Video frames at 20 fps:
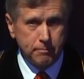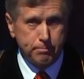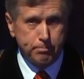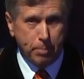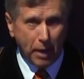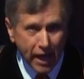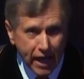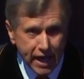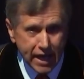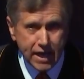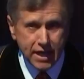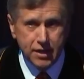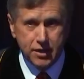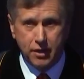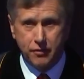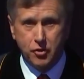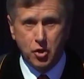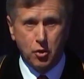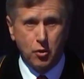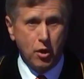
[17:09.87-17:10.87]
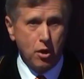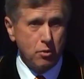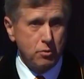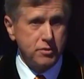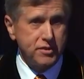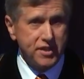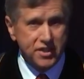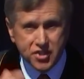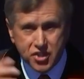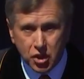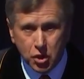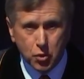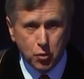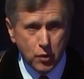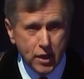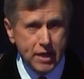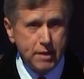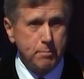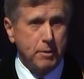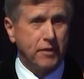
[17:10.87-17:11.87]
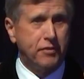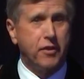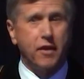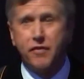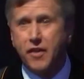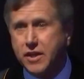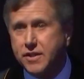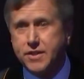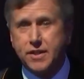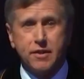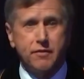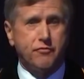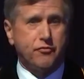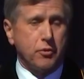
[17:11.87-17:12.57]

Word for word: pain and their own disagreement than they did